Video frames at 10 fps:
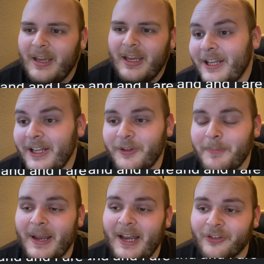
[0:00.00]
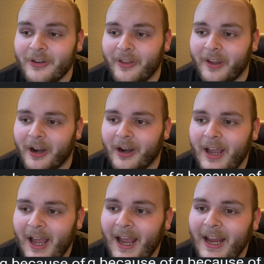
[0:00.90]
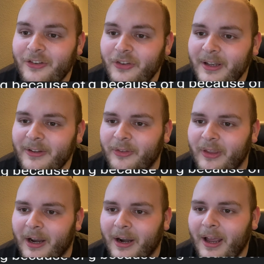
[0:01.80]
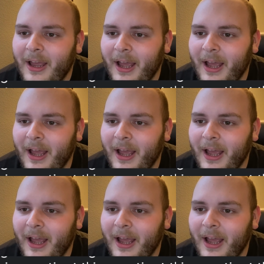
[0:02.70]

He is a patient there, a hygienist there.